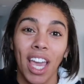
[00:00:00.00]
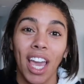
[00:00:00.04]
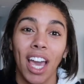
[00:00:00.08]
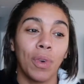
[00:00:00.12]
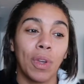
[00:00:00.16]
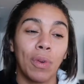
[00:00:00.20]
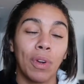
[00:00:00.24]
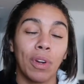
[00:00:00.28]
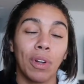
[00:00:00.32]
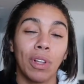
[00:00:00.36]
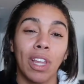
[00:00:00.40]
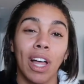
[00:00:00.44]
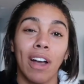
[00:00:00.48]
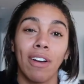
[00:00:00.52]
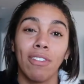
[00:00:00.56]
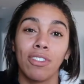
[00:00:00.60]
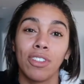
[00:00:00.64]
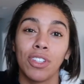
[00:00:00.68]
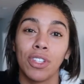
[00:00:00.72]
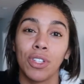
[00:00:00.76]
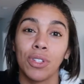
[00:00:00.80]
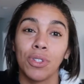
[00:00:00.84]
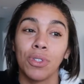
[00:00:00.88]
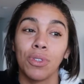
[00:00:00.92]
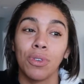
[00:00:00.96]
We would love
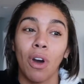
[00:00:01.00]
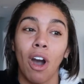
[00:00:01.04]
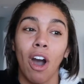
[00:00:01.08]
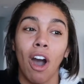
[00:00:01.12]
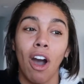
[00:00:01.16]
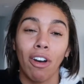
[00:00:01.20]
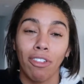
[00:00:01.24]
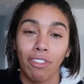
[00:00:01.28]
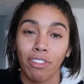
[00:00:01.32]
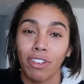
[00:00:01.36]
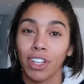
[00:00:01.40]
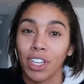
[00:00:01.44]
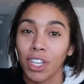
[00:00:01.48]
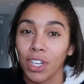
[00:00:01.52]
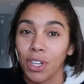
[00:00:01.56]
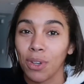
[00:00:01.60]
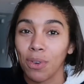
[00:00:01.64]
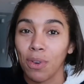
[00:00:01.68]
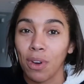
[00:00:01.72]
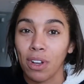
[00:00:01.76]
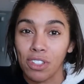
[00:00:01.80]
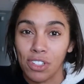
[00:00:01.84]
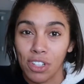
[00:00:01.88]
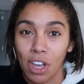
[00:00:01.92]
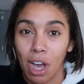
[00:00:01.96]
to offer
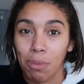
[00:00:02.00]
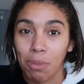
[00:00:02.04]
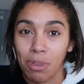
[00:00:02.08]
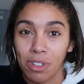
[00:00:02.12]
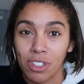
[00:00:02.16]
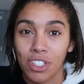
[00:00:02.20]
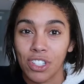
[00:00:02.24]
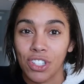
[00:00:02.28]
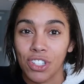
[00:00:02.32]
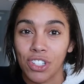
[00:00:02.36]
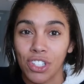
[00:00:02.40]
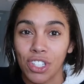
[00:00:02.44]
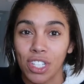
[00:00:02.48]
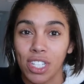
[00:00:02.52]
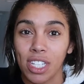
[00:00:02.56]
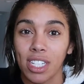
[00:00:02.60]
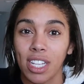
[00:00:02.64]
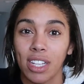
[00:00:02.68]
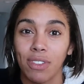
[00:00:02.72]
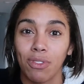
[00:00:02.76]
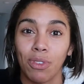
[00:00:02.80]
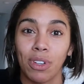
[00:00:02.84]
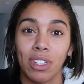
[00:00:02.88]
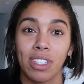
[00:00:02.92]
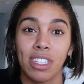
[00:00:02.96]
you a job
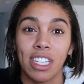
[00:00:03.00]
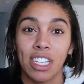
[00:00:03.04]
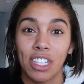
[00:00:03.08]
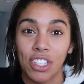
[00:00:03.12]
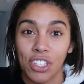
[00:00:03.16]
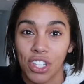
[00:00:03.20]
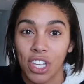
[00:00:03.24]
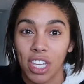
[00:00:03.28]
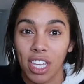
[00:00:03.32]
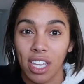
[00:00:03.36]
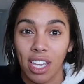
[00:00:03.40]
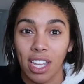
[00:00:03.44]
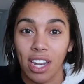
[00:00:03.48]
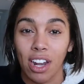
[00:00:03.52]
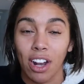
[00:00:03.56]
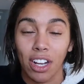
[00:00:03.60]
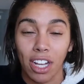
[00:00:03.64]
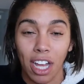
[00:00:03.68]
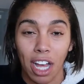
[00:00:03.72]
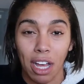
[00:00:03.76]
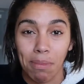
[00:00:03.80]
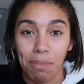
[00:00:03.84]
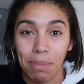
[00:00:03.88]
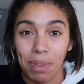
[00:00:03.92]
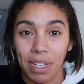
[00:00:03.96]
position with teaching in our
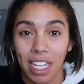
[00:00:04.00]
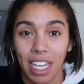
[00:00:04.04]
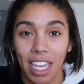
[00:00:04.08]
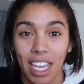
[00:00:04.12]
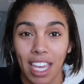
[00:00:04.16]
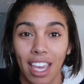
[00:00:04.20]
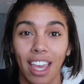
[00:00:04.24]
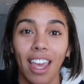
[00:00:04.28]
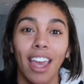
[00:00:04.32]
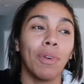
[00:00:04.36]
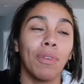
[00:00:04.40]
company.